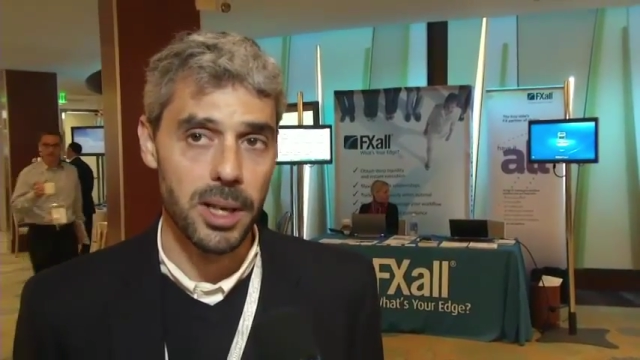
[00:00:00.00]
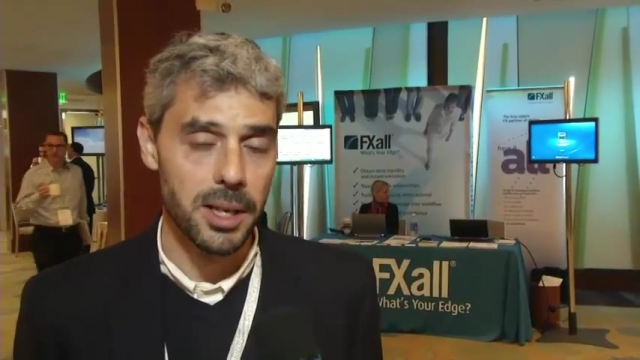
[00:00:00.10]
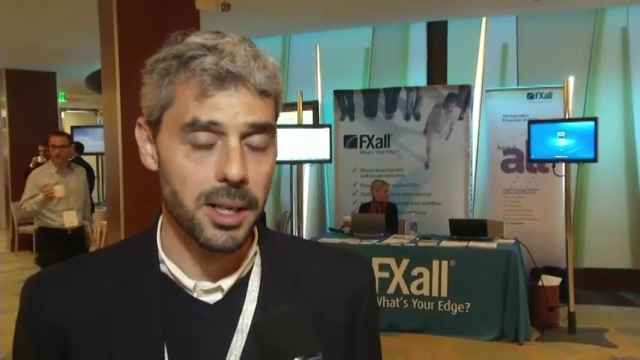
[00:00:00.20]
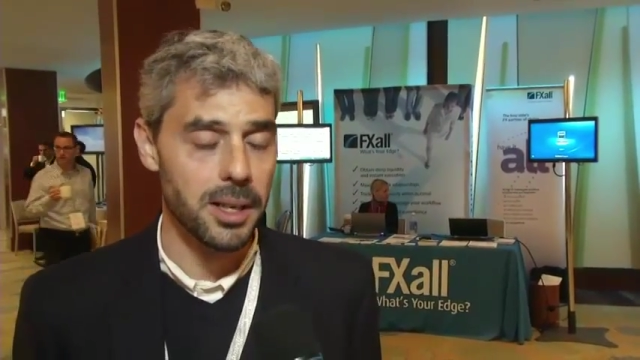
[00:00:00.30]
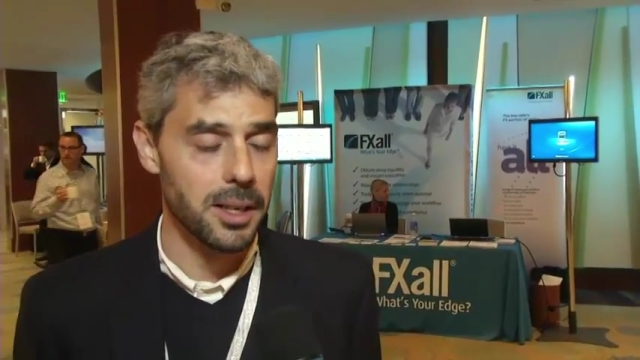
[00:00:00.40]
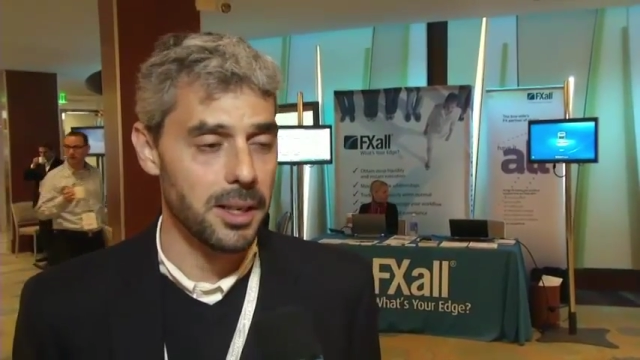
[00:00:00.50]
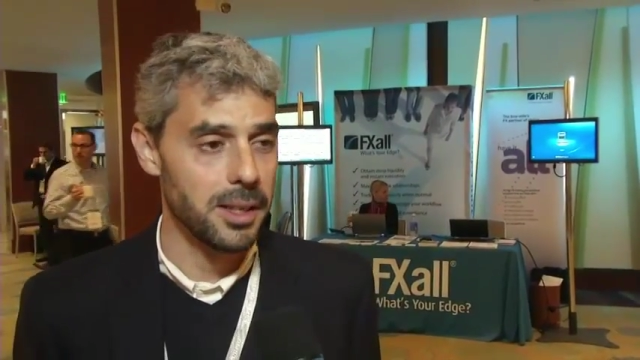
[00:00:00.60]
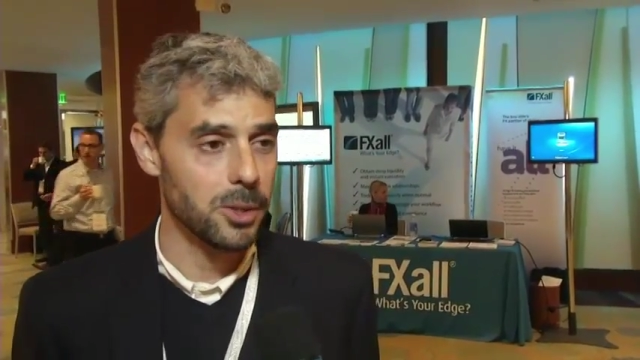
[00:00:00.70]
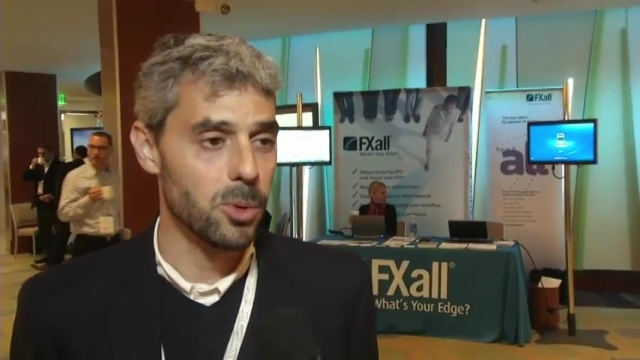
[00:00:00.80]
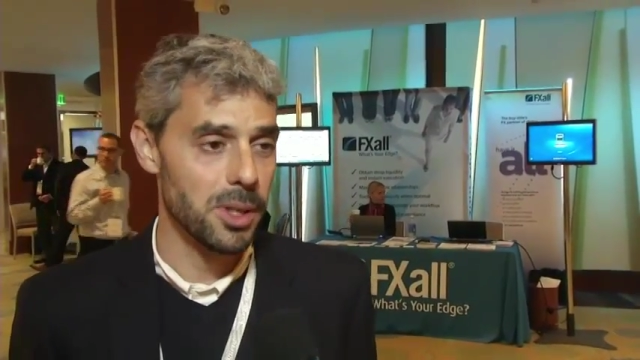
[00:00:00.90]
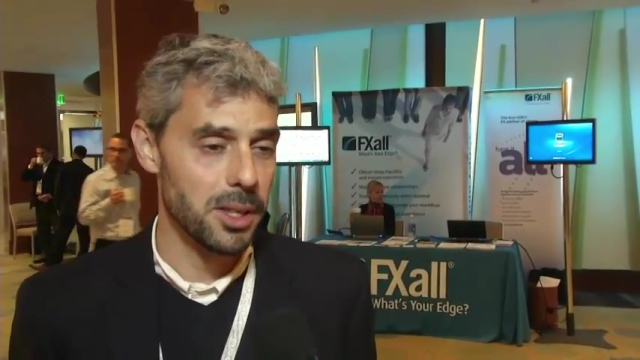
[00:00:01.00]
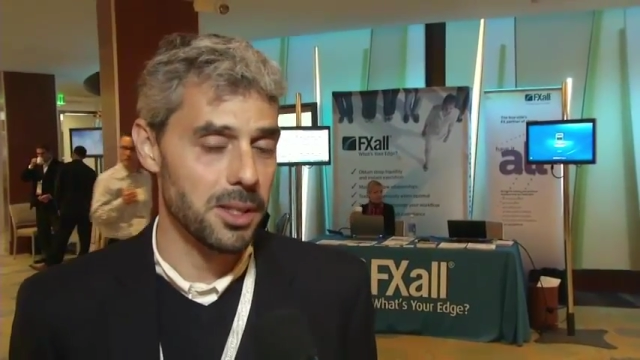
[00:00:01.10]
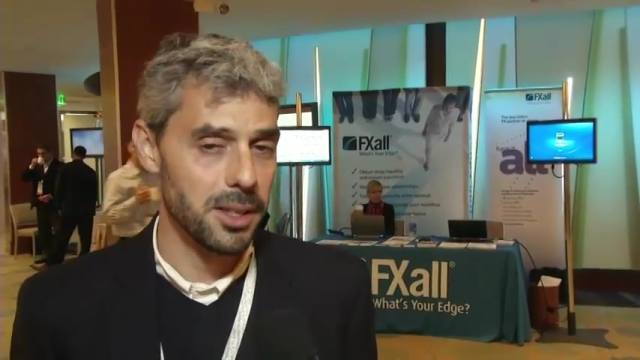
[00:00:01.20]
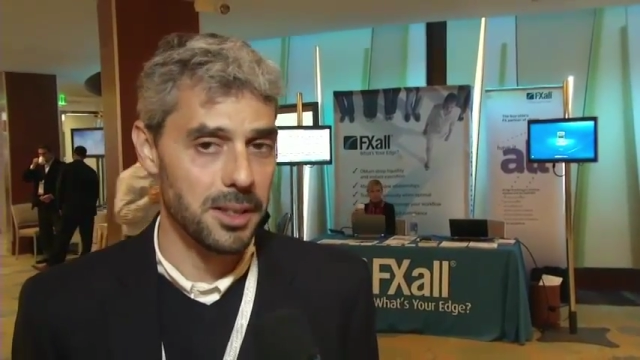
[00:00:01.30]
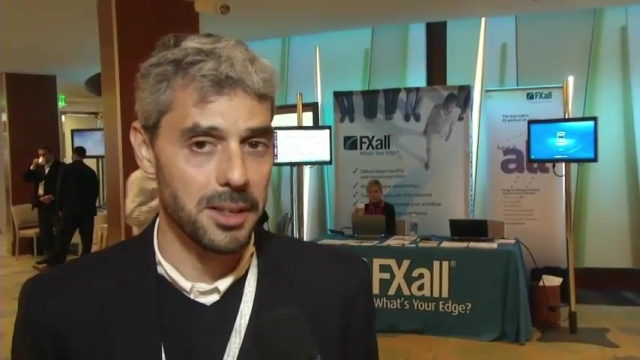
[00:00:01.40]
and a network
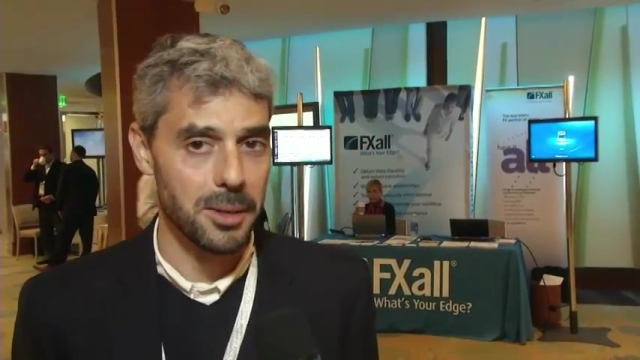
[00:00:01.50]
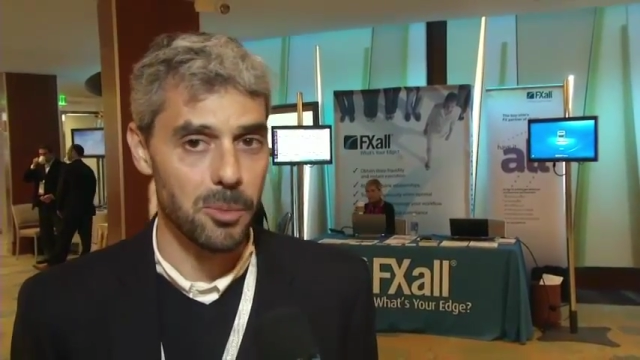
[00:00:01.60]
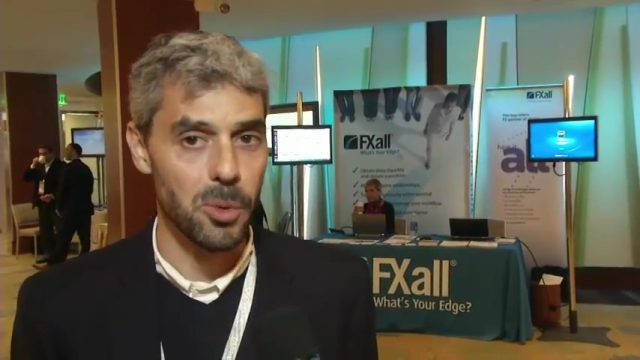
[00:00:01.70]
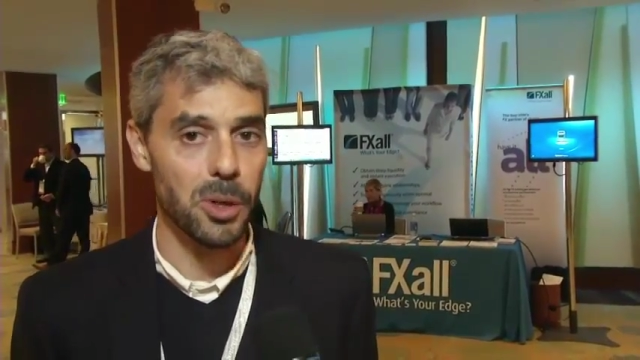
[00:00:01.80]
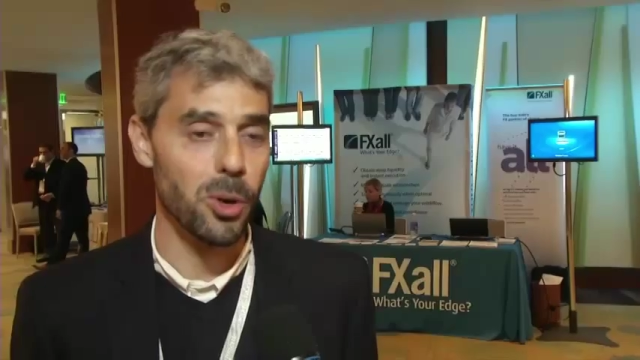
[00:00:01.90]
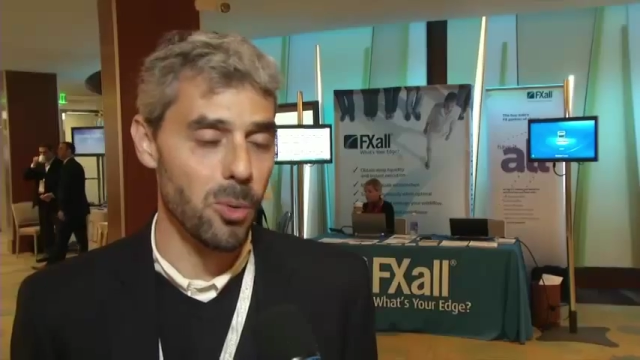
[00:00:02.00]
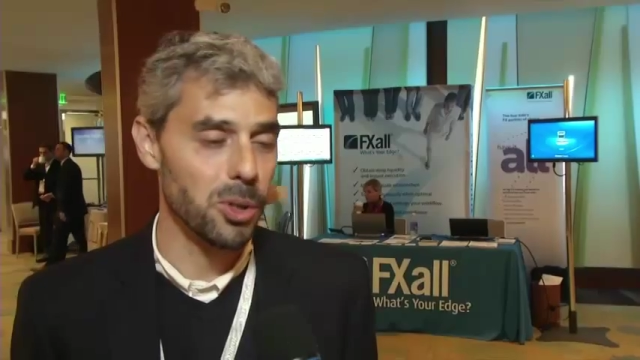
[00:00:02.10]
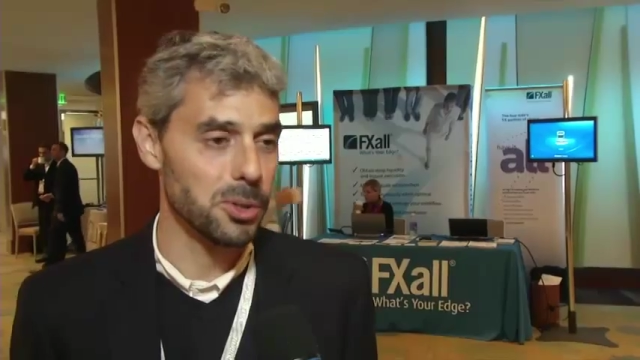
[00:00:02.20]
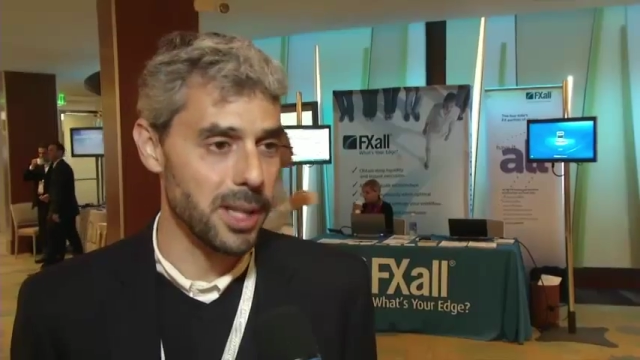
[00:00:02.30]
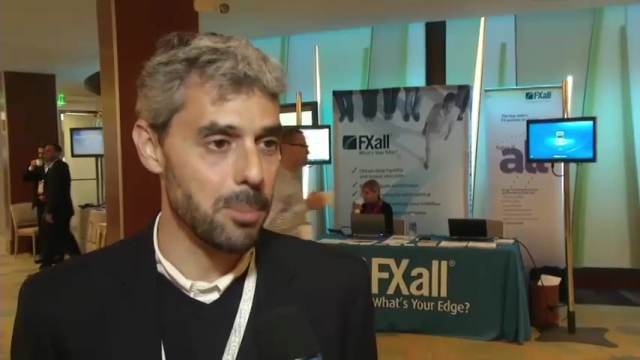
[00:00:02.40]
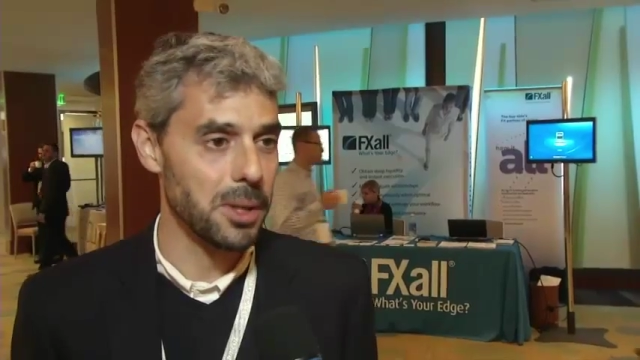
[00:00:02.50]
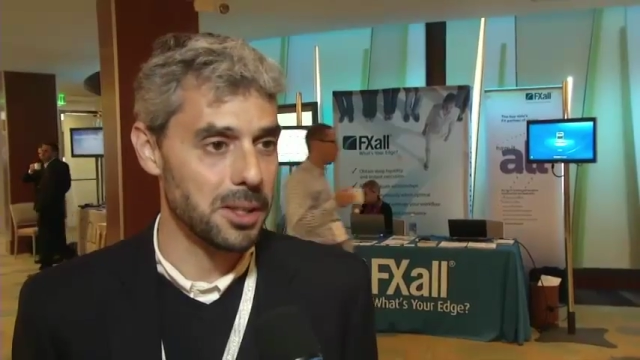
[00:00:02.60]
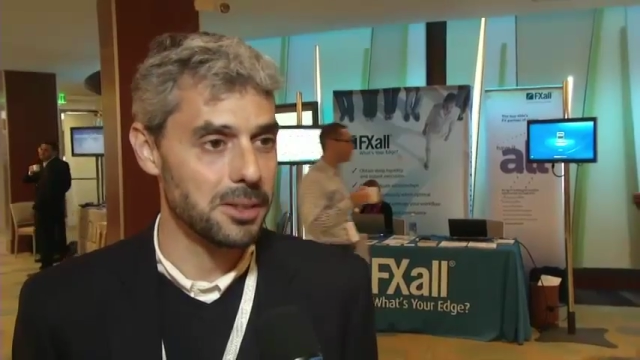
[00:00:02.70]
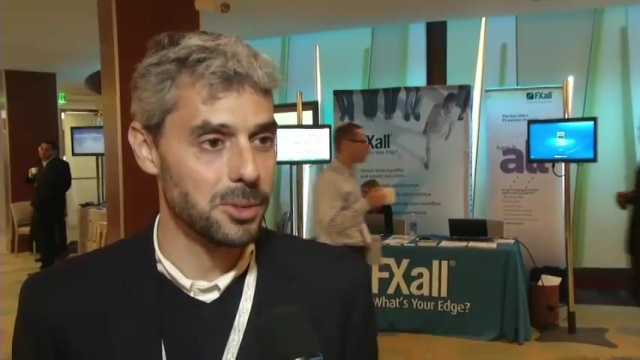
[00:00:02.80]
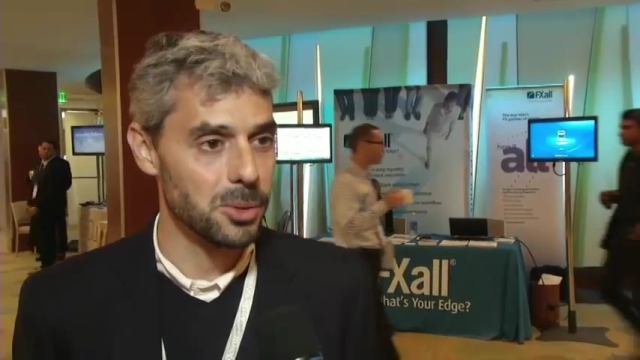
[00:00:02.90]
that we all want to tap into.